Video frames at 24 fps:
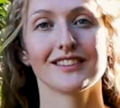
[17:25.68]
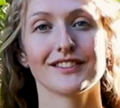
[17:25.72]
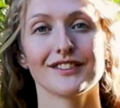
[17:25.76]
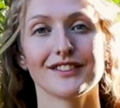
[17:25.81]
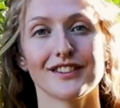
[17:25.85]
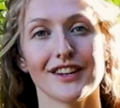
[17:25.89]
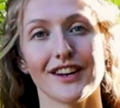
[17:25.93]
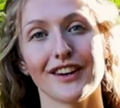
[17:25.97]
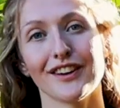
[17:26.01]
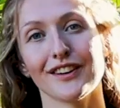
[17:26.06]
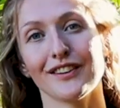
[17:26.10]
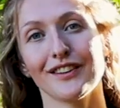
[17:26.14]

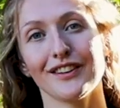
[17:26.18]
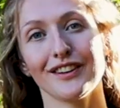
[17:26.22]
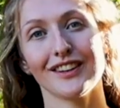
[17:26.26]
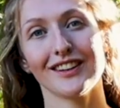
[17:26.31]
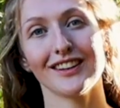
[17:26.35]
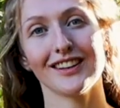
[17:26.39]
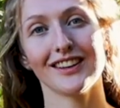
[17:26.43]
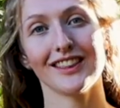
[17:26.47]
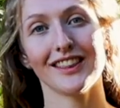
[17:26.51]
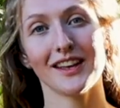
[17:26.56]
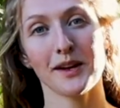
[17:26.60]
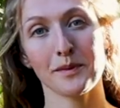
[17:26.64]
So,
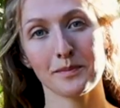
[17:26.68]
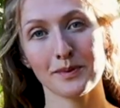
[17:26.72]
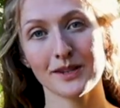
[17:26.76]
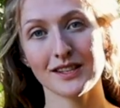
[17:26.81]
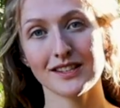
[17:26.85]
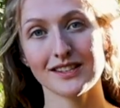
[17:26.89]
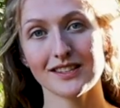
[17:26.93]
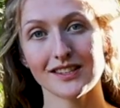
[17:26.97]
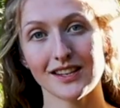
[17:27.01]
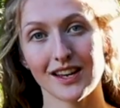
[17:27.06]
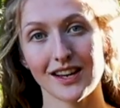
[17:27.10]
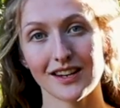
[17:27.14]
that
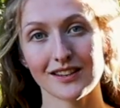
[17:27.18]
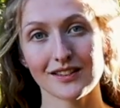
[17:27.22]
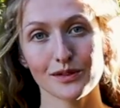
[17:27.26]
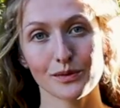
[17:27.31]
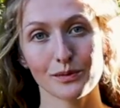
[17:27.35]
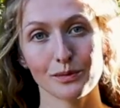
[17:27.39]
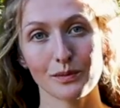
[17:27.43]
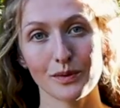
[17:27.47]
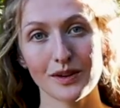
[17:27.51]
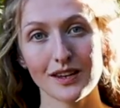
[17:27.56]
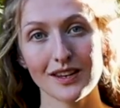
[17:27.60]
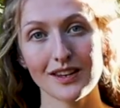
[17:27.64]
being said,
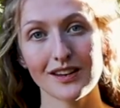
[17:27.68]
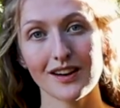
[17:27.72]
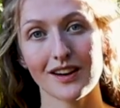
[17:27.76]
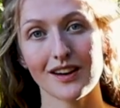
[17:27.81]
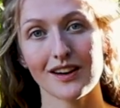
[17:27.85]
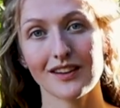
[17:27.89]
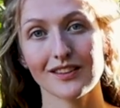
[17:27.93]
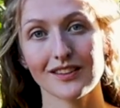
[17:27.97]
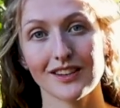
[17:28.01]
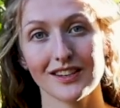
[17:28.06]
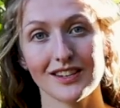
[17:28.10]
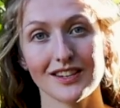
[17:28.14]
we
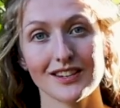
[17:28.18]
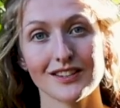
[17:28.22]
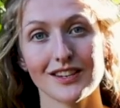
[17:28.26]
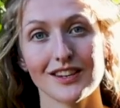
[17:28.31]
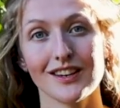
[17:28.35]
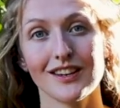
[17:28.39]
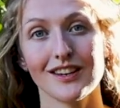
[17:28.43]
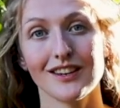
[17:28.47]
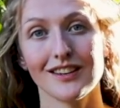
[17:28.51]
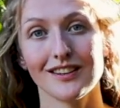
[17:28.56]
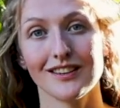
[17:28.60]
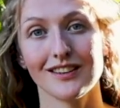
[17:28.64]
are going to
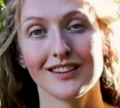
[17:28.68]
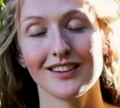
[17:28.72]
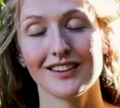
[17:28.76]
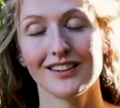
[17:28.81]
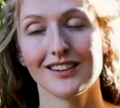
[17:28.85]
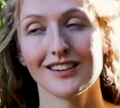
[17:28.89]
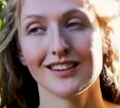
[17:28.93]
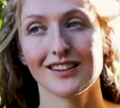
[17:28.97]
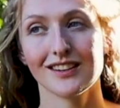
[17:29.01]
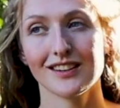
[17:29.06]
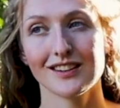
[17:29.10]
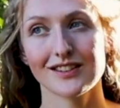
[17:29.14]
turn...
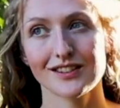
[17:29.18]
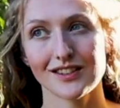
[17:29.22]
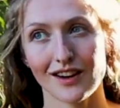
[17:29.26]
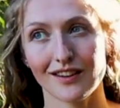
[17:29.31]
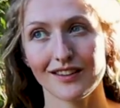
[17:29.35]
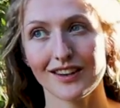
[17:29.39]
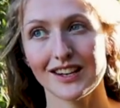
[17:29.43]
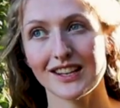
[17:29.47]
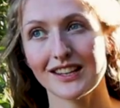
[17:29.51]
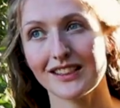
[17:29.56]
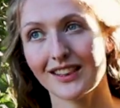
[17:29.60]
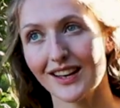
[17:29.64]

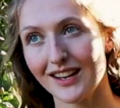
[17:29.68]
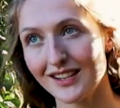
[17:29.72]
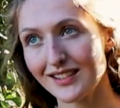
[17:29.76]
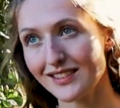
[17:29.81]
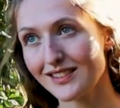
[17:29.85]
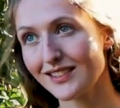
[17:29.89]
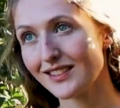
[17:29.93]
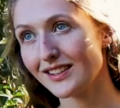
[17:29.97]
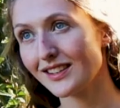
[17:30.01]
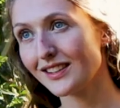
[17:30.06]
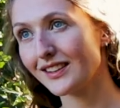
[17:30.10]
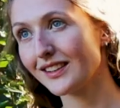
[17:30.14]
Sorry,
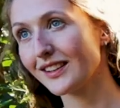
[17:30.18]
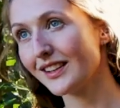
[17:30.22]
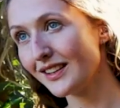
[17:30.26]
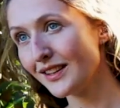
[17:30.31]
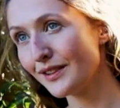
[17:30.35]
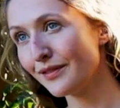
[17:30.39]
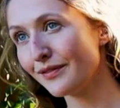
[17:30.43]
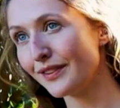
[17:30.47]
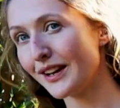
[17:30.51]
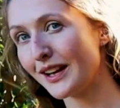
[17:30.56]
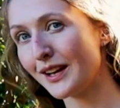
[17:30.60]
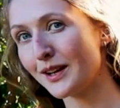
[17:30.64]
that's the
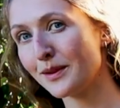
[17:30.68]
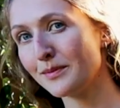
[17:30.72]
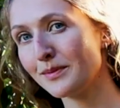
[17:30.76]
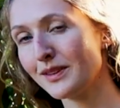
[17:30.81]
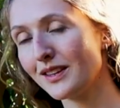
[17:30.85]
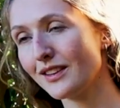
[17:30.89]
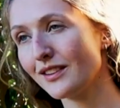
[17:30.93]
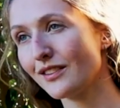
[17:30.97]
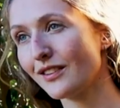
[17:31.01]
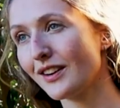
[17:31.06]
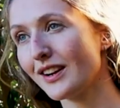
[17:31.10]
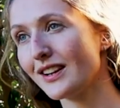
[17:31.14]
Guinea Fowl
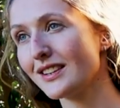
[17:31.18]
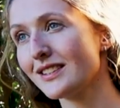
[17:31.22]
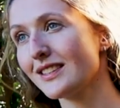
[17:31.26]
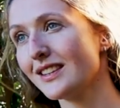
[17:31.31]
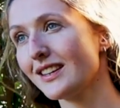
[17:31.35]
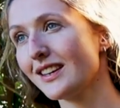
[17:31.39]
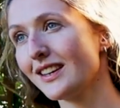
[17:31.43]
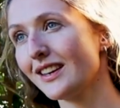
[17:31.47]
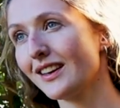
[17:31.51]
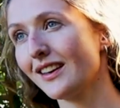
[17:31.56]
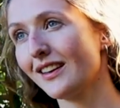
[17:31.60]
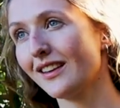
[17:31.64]
being
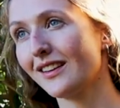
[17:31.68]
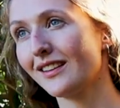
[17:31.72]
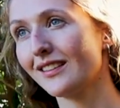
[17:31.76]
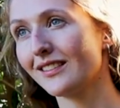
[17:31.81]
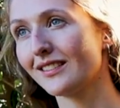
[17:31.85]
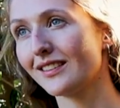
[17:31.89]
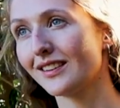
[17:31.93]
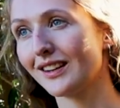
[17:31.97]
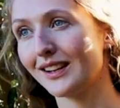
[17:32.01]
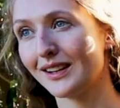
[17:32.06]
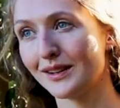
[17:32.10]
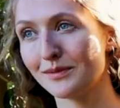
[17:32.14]
crazy.
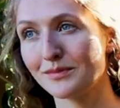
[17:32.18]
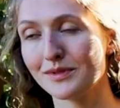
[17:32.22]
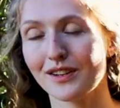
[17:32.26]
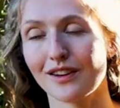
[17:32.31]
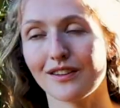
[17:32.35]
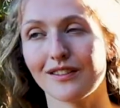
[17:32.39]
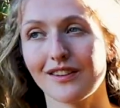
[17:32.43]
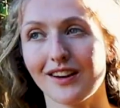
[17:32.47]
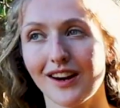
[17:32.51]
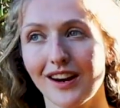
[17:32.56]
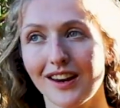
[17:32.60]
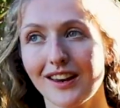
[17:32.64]
I am
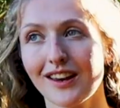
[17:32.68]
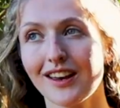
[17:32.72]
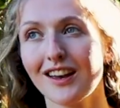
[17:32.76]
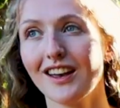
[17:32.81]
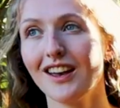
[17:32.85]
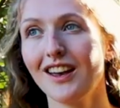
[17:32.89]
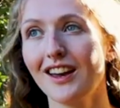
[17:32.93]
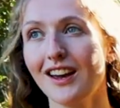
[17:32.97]
sorry.